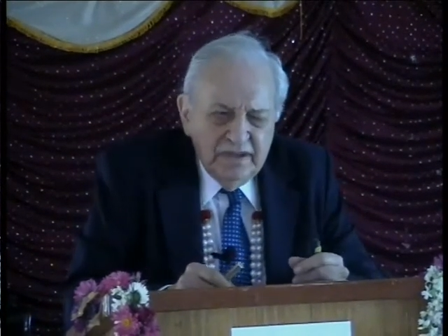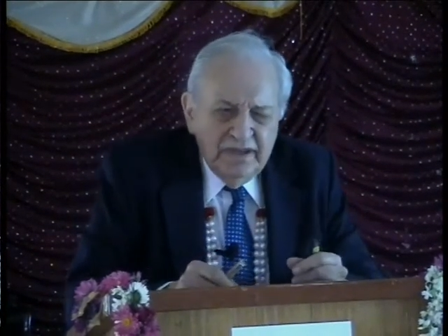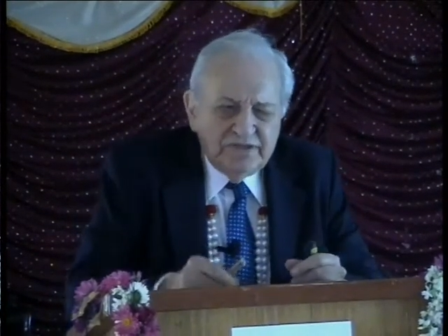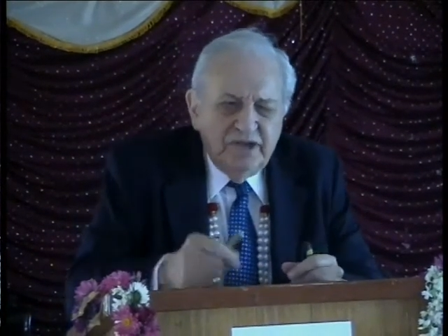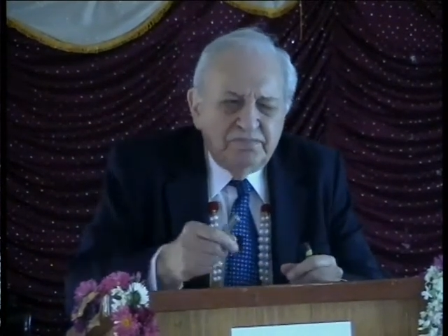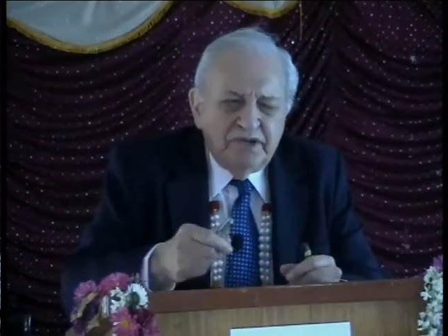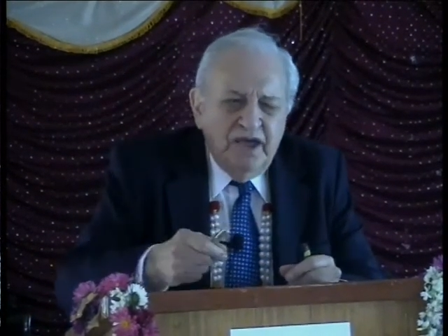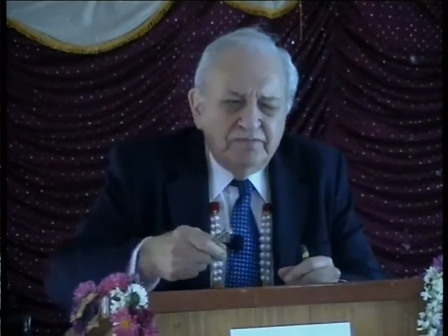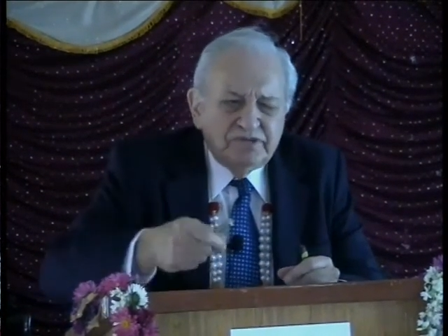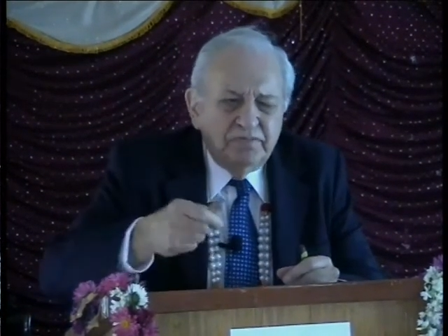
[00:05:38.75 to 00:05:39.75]
That
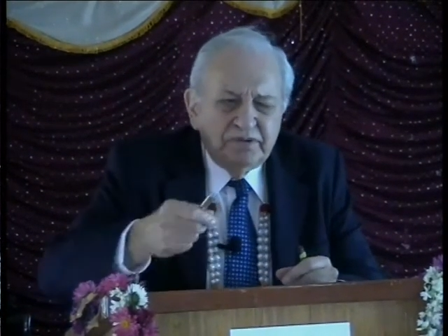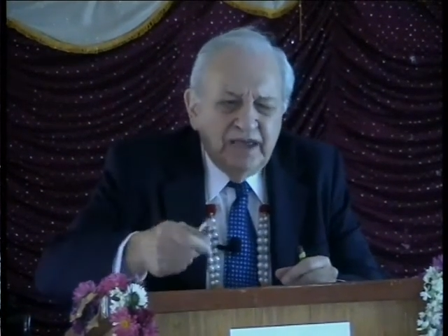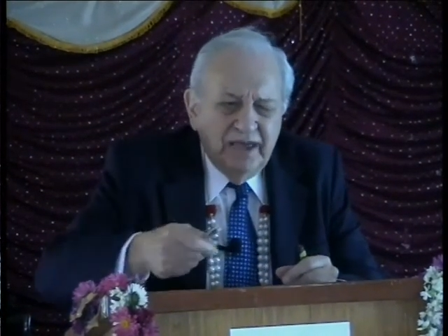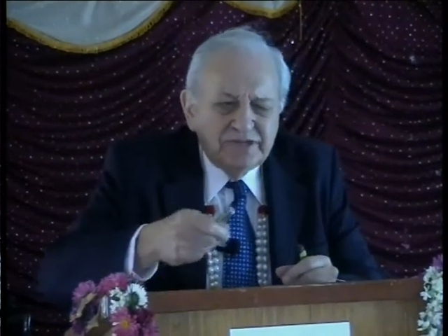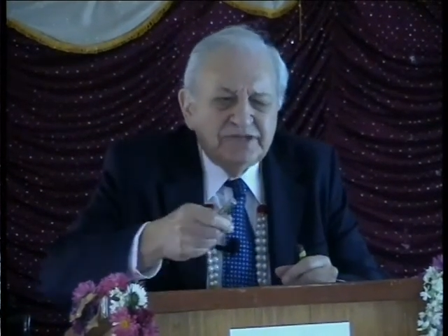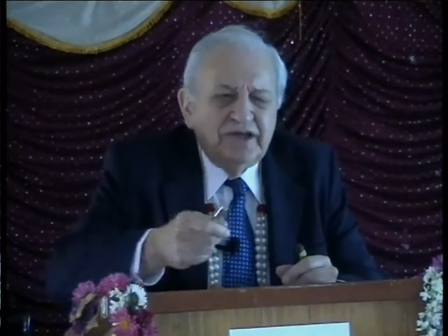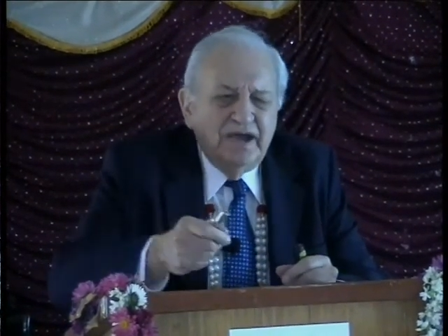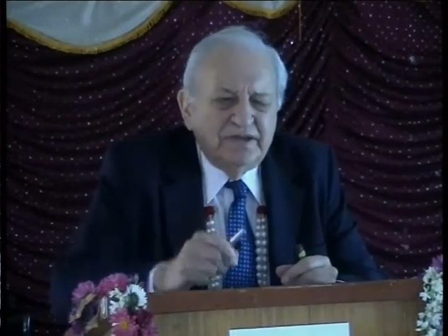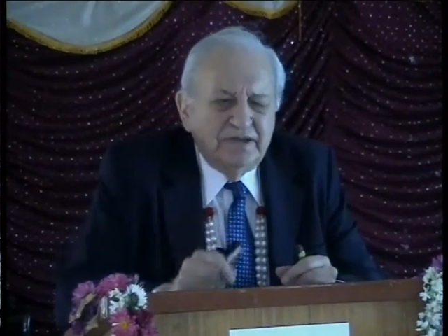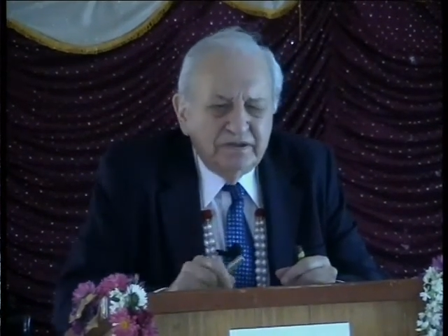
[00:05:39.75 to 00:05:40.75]
sometimes somebody has an
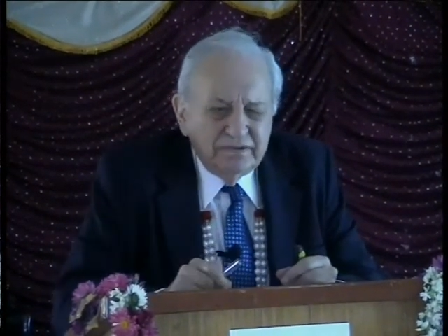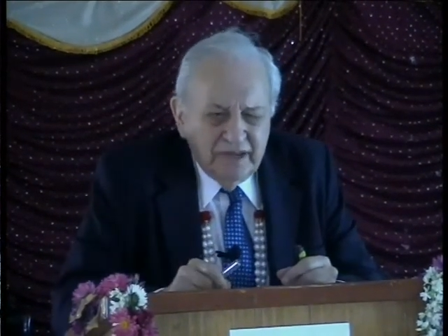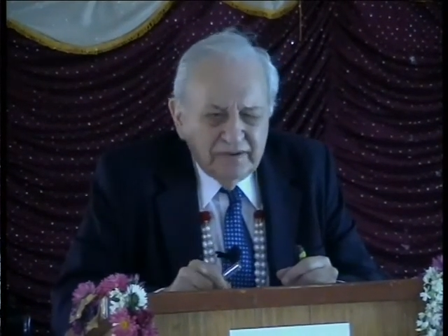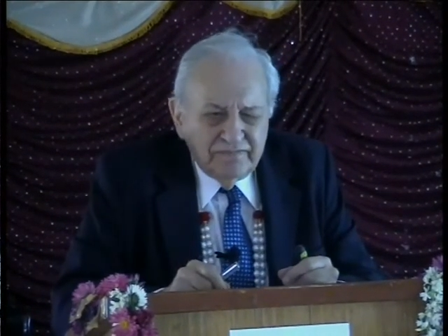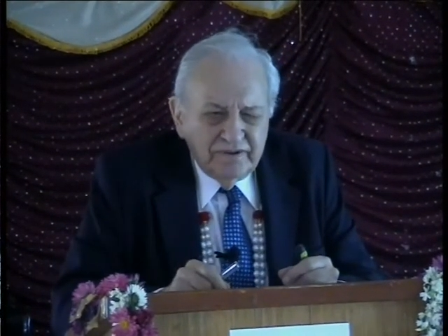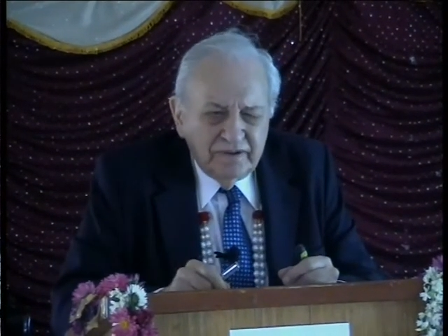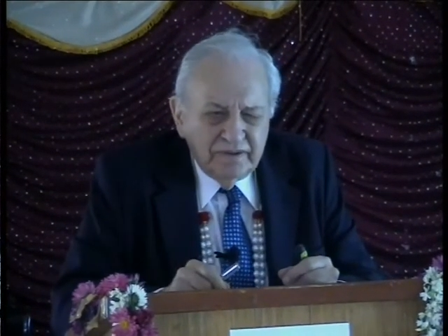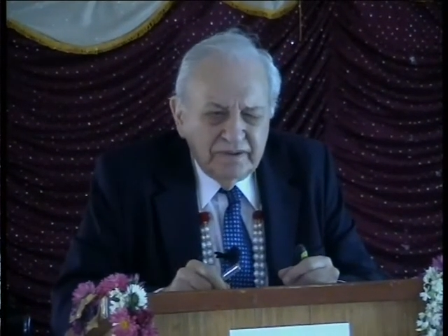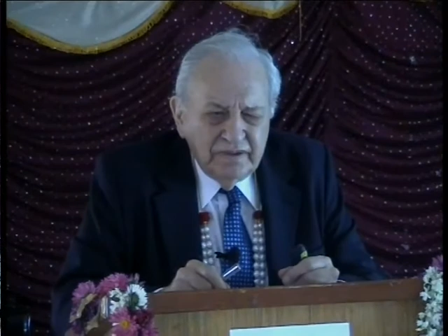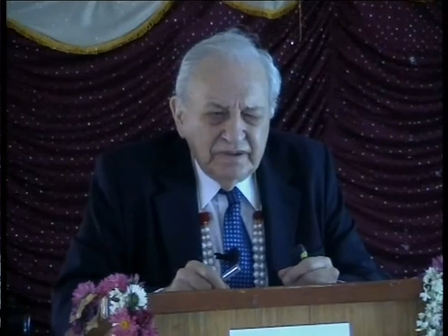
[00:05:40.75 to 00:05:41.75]
idea in that field.
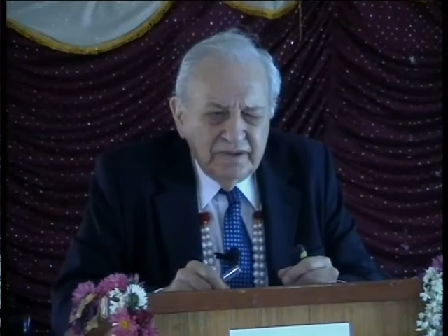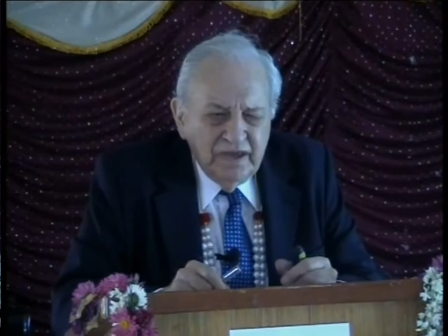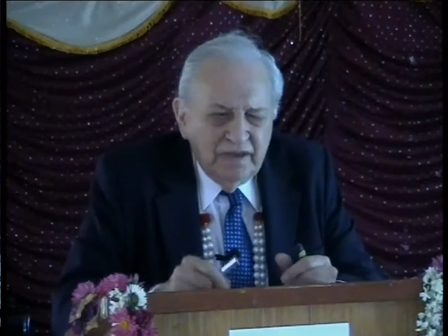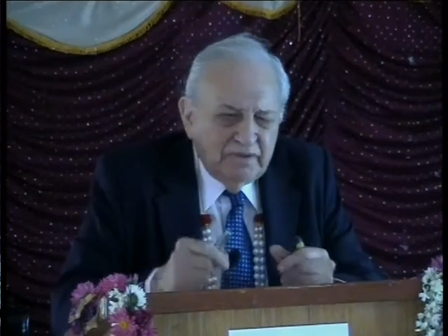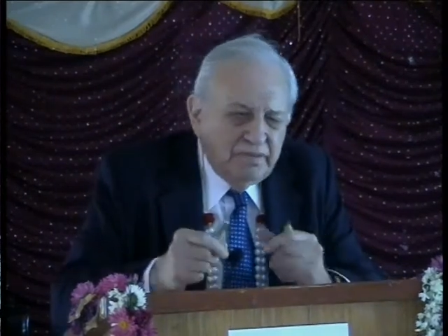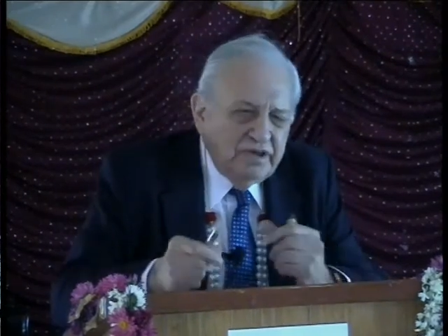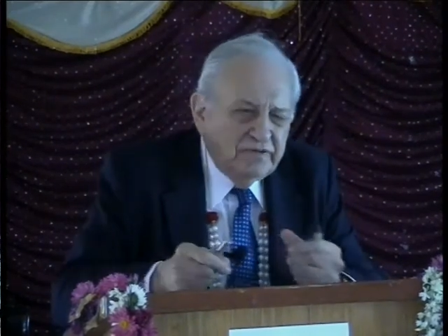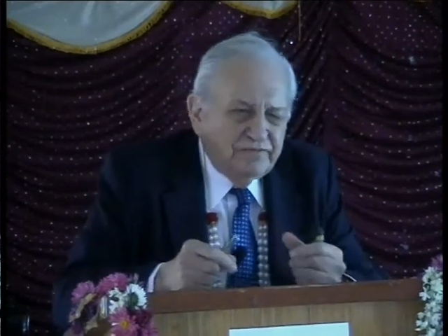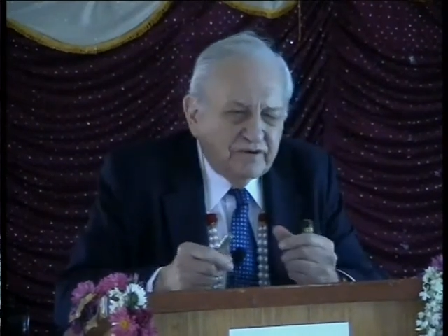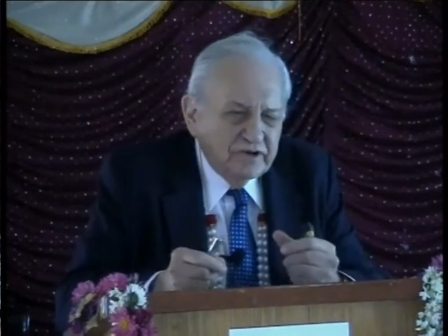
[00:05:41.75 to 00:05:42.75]
And maybe
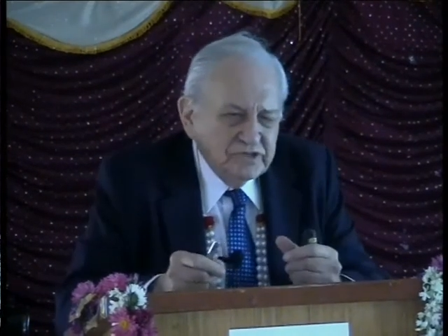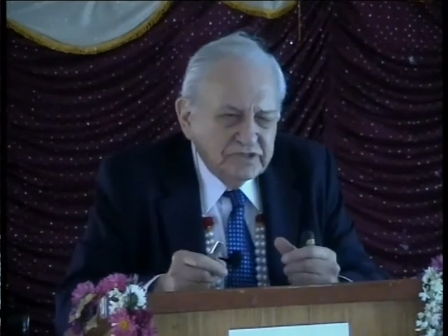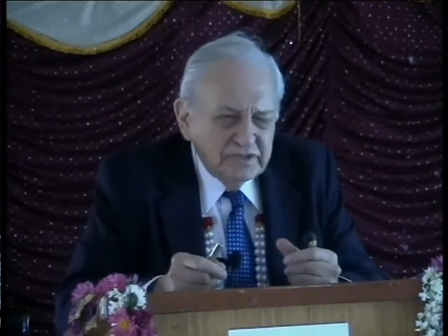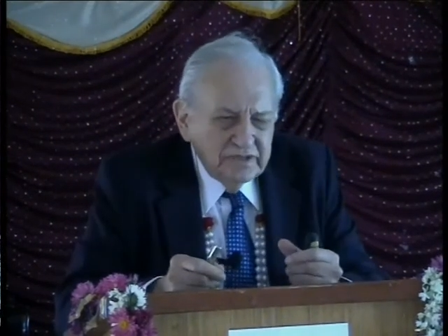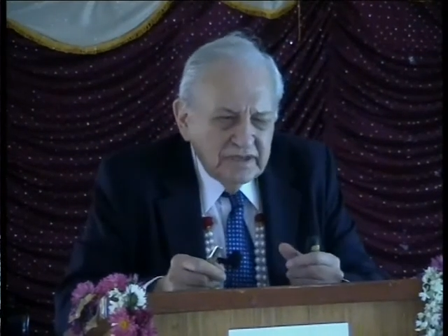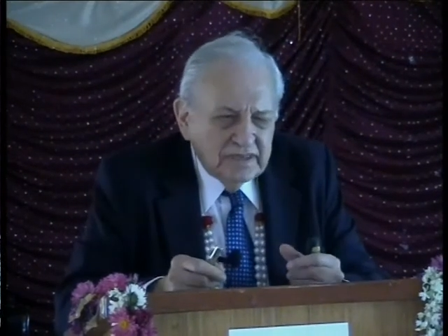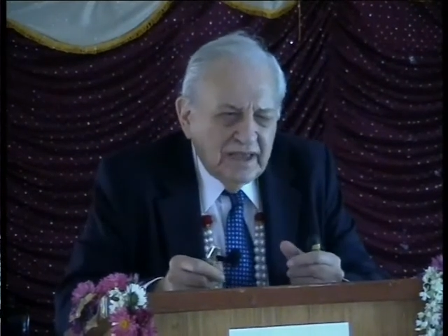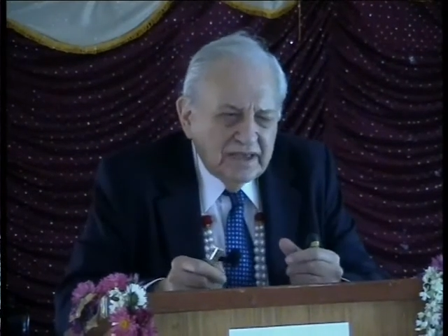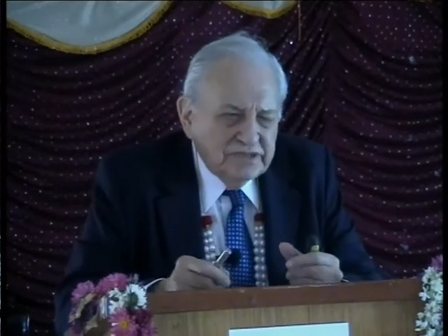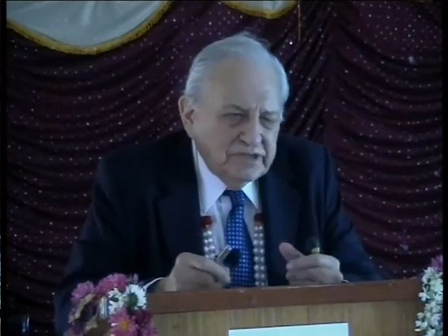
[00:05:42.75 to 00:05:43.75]
at first
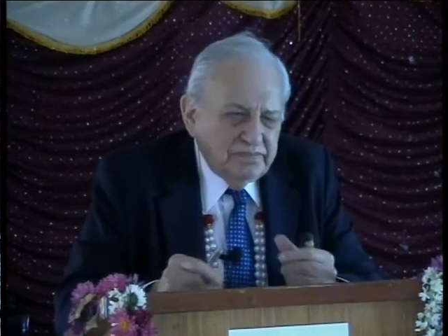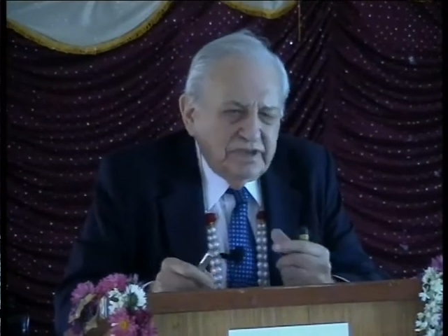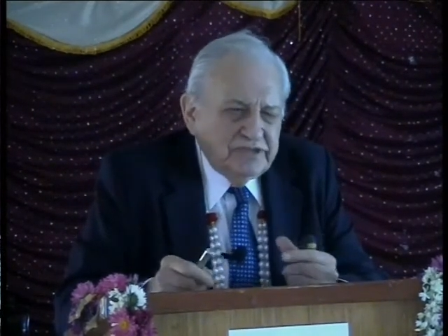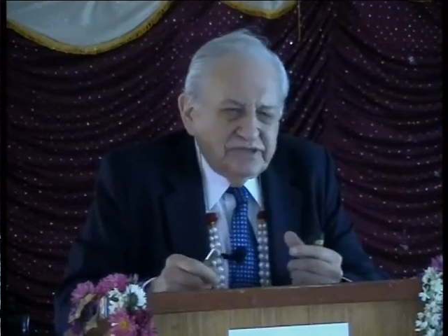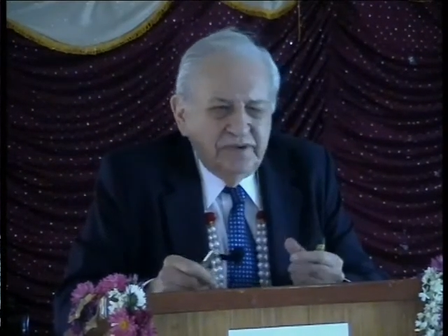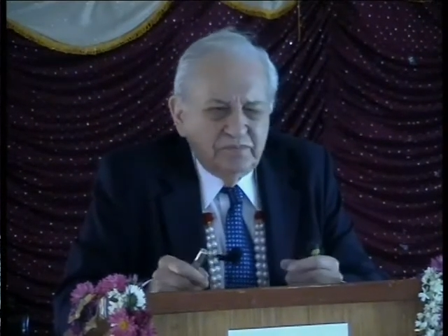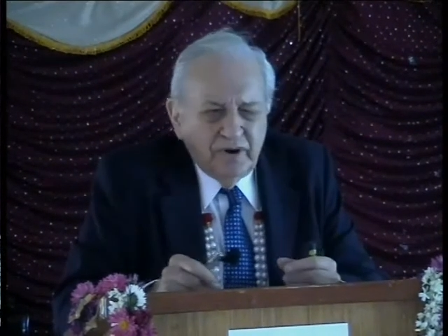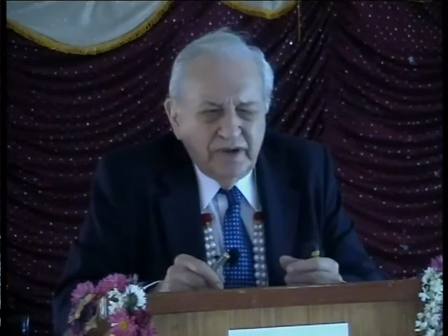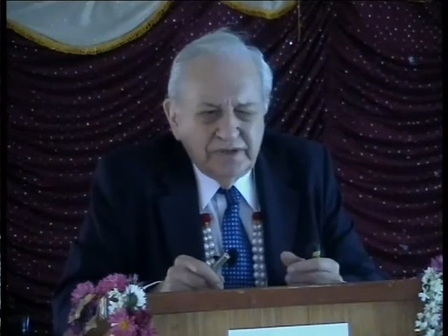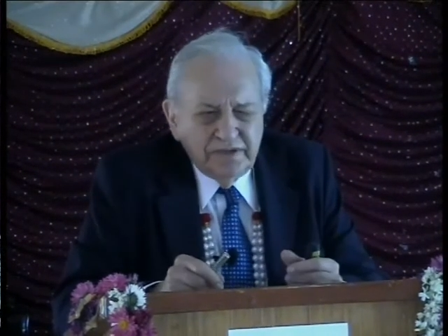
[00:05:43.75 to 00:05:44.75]
glance that they seem
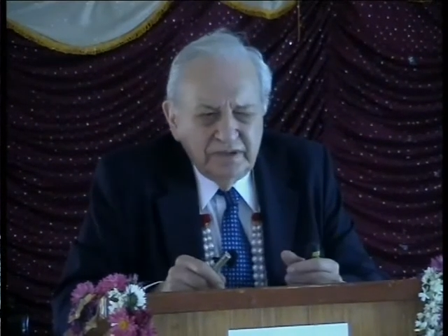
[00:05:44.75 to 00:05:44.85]
right.